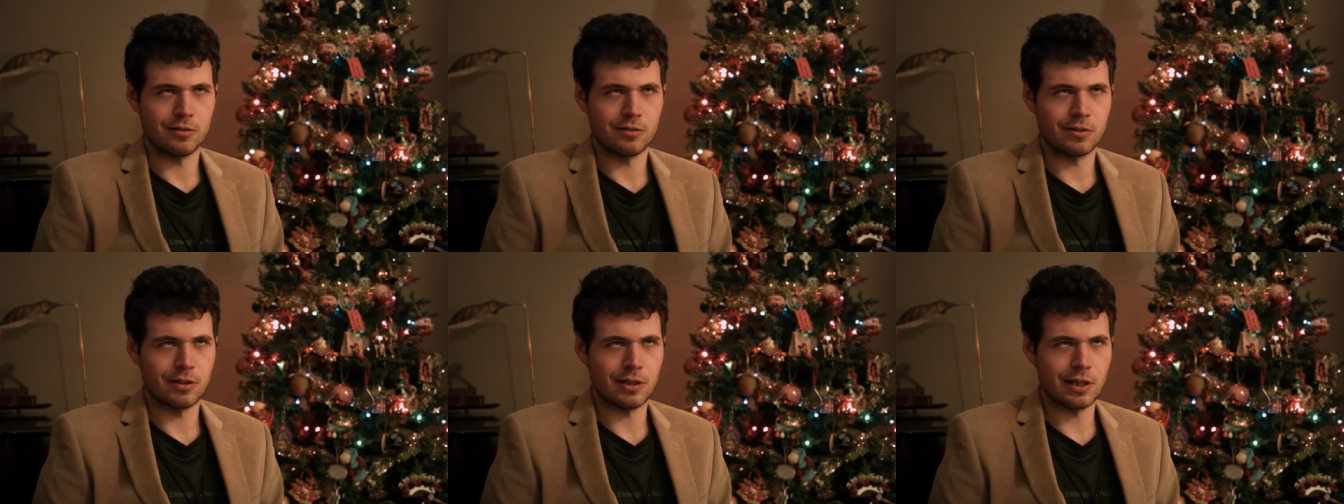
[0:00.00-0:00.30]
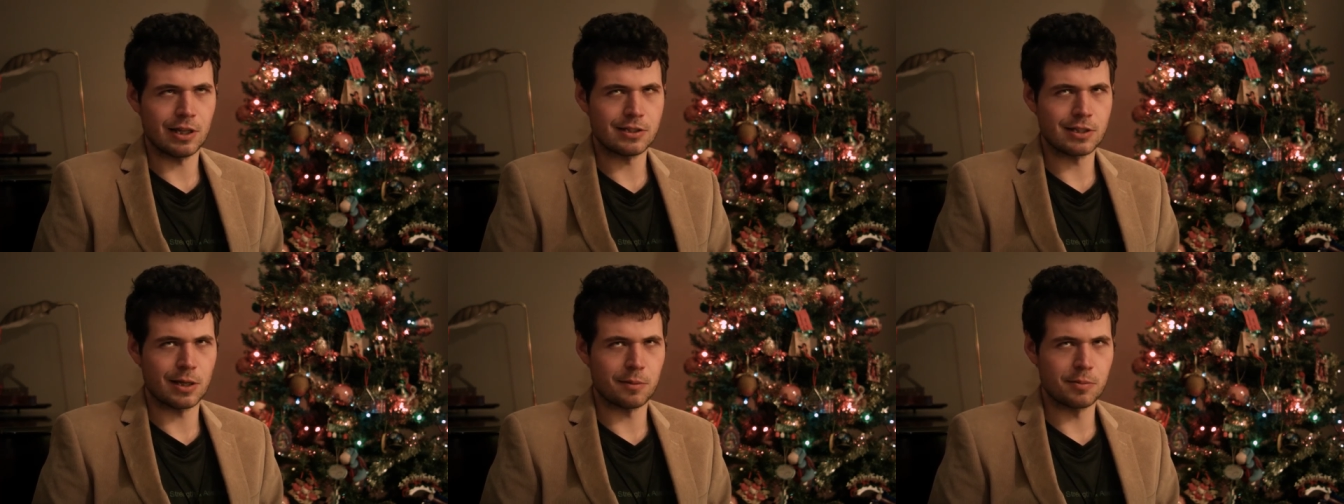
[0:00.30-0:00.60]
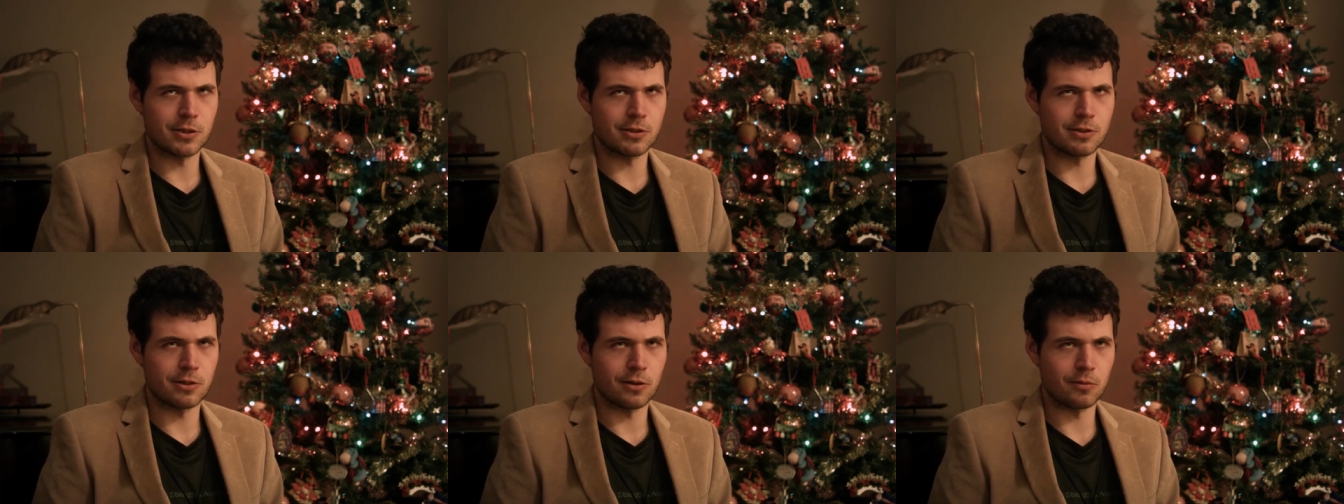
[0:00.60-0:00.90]
Today's
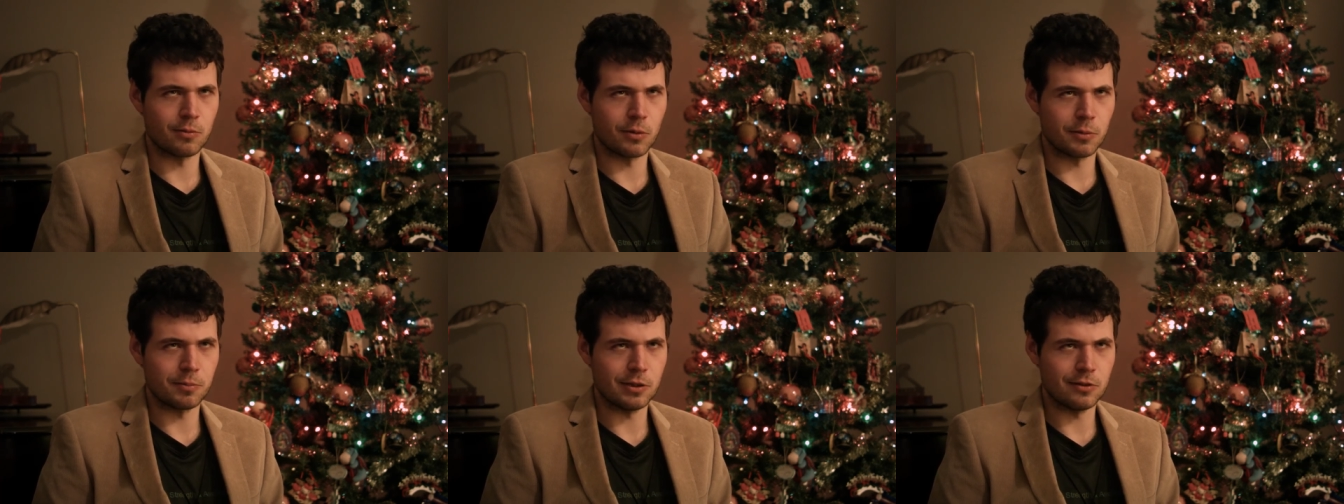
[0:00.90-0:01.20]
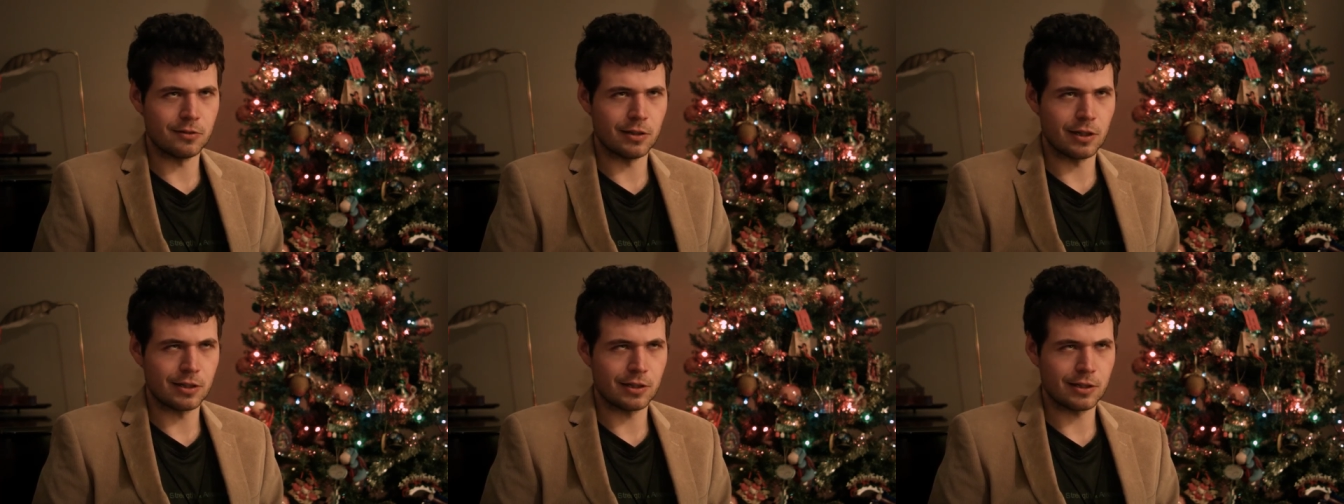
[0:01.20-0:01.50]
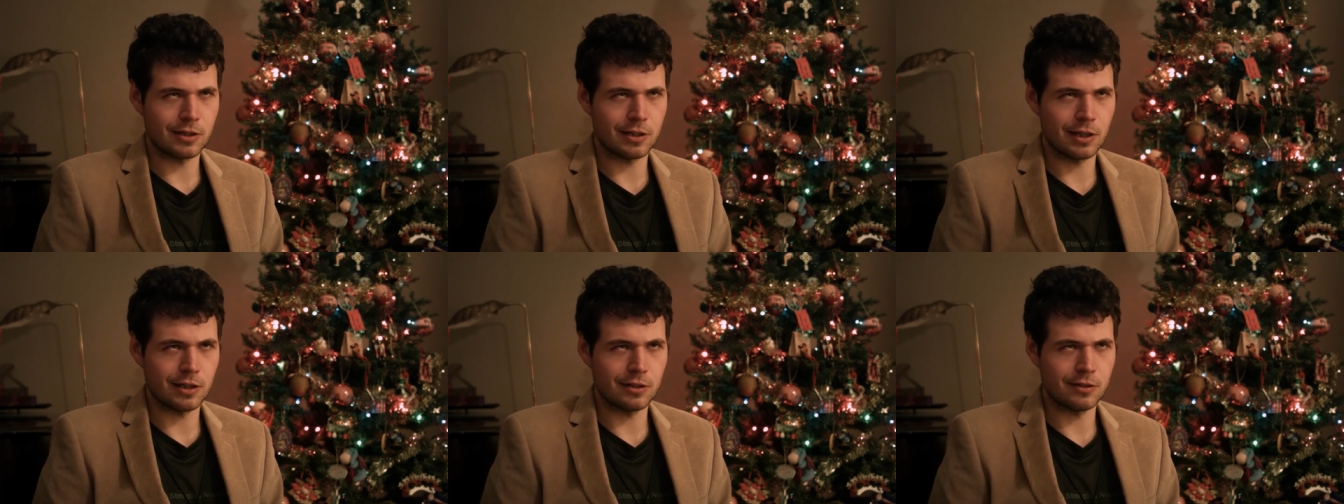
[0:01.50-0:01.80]
episode will be
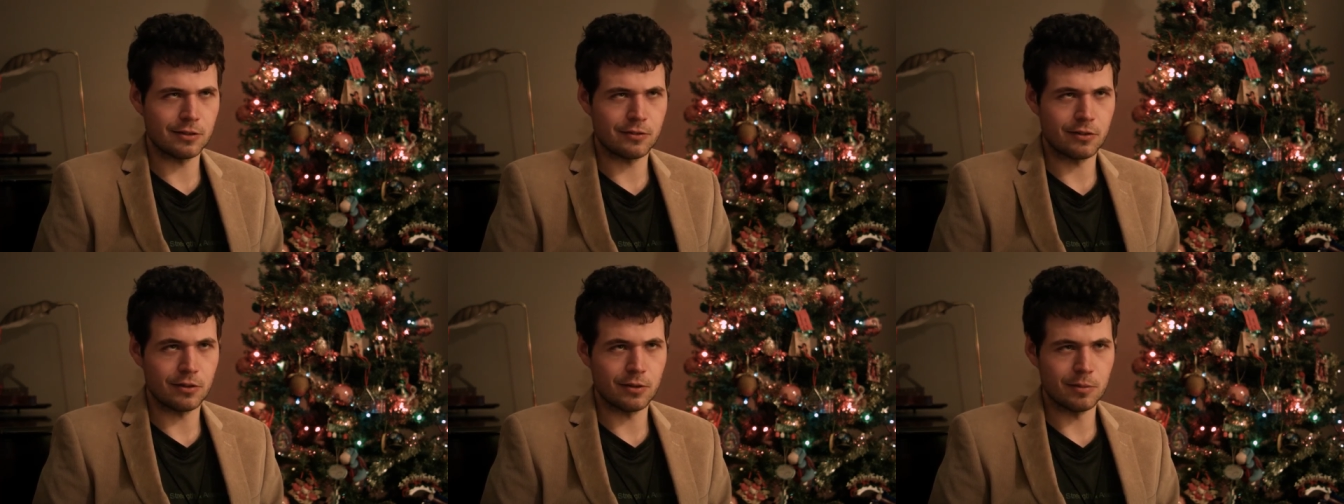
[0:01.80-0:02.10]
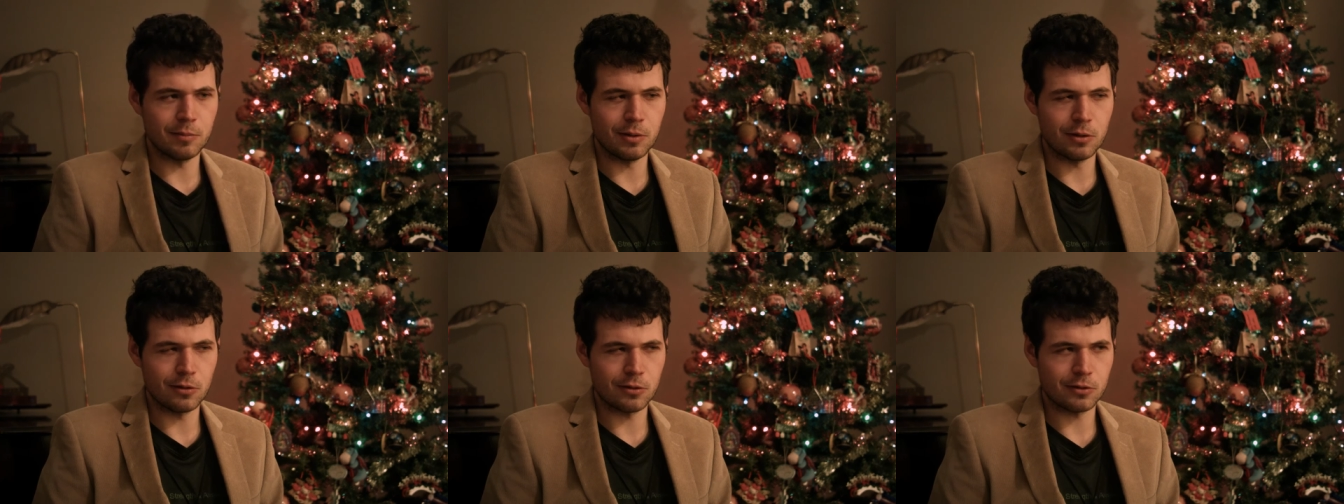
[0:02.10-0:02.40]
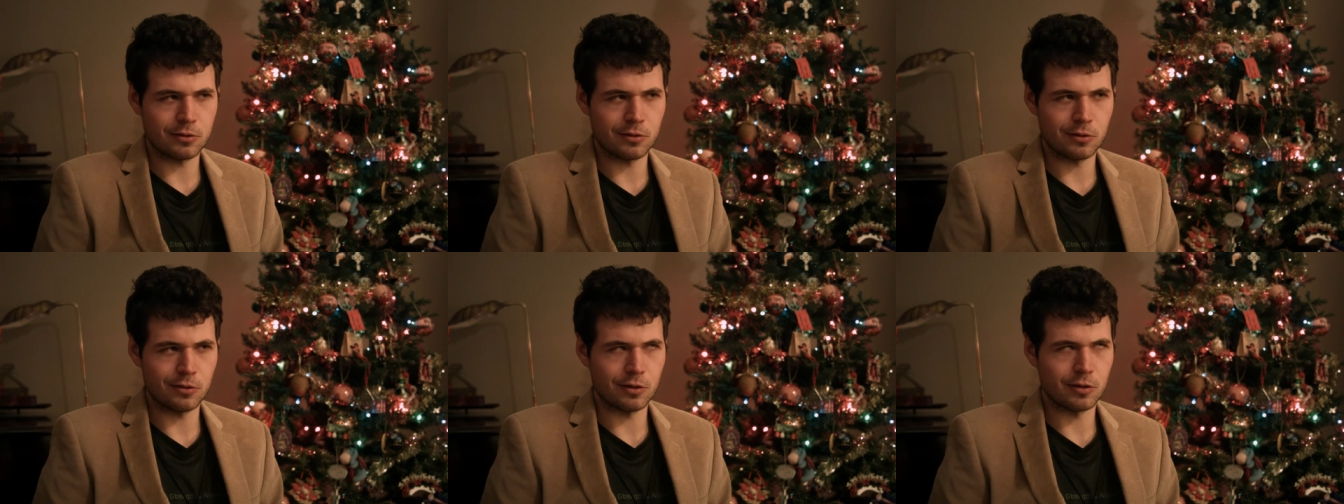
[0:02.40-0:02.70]
dedicated to the
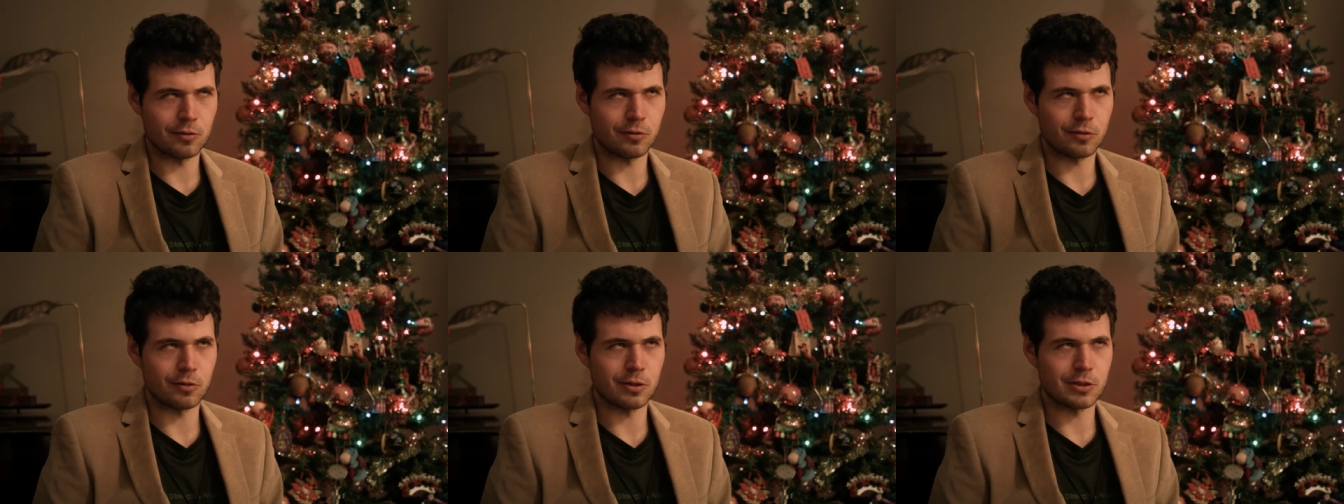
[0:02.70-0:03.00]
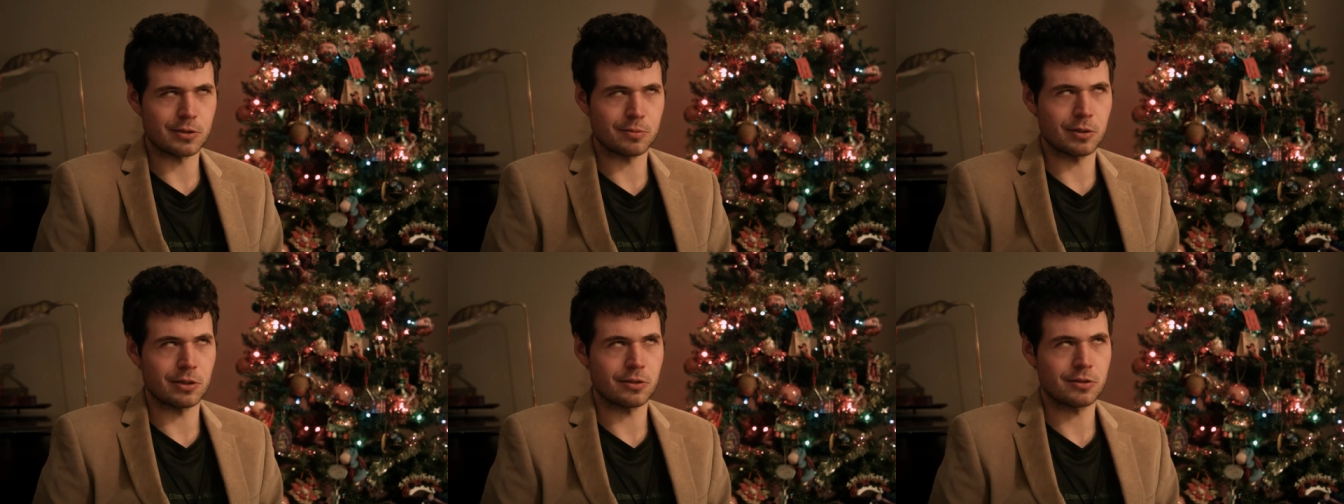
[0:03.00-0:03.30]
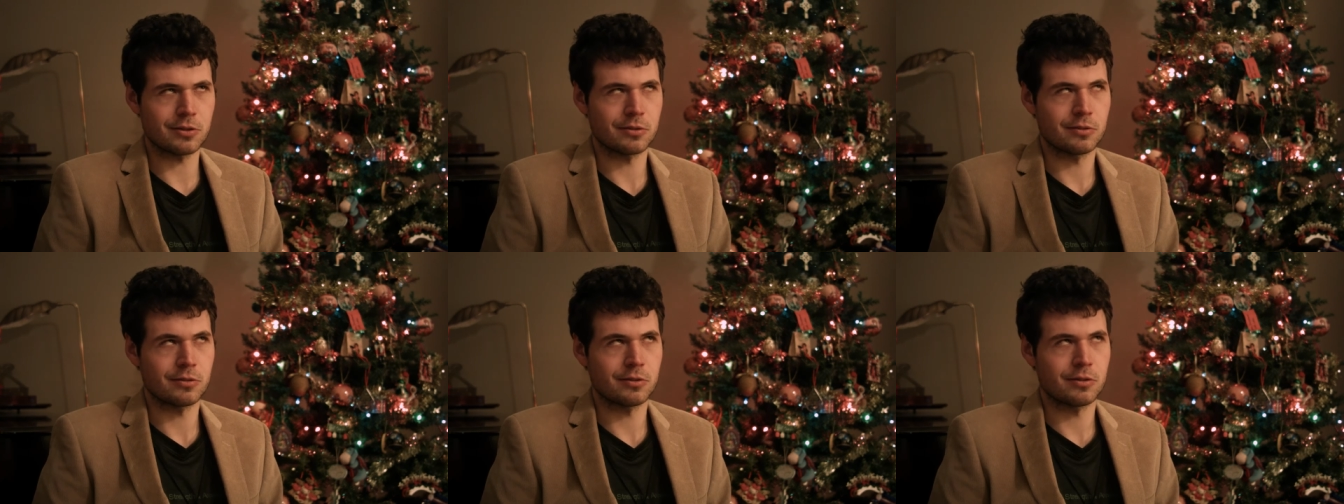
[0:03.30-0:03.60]
miracle of
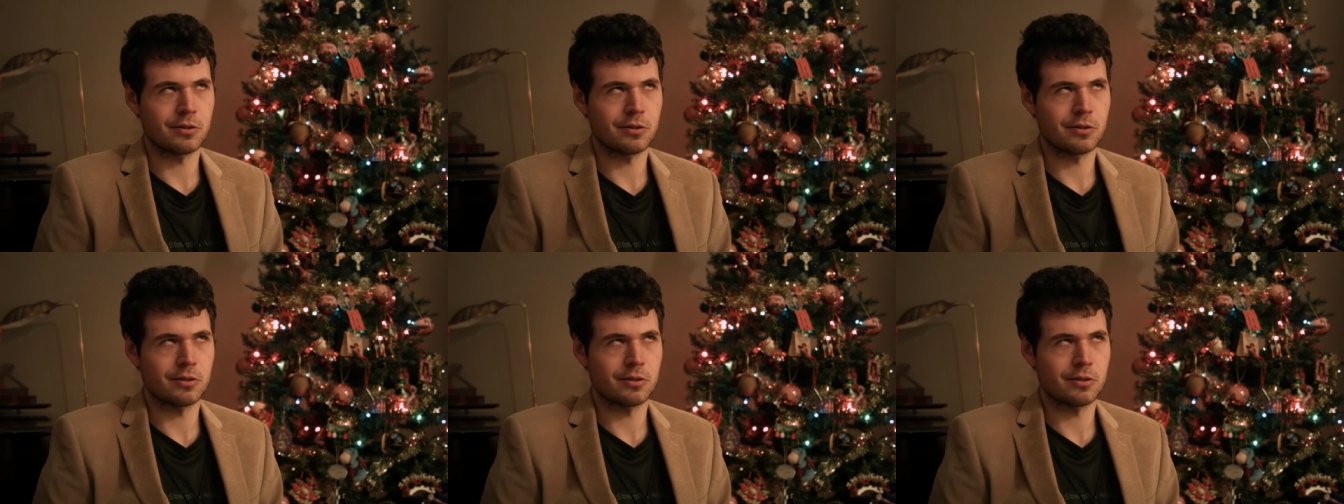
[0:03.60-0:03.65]
Christmas,